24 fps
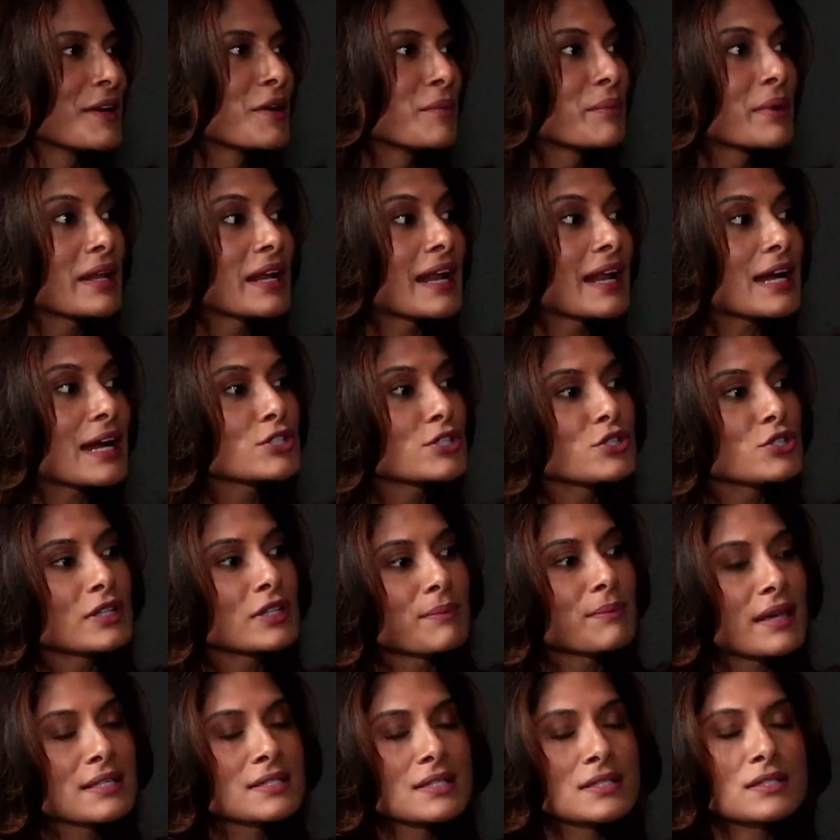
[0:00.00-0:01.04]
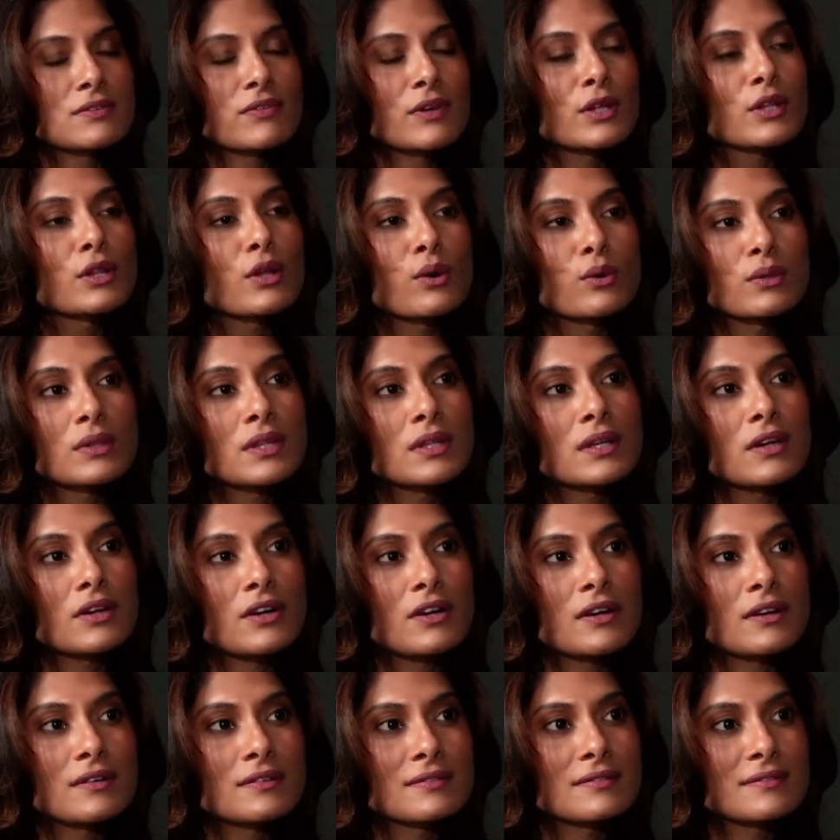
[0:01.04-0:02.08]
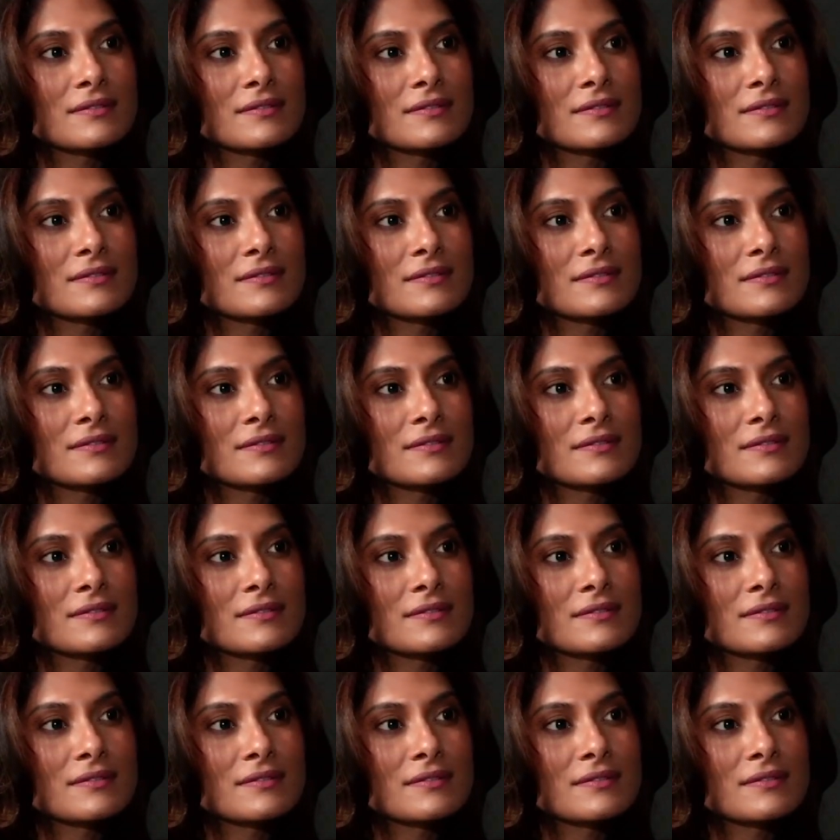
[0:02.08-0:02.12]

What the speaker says: But it actually makes us feel lonelier.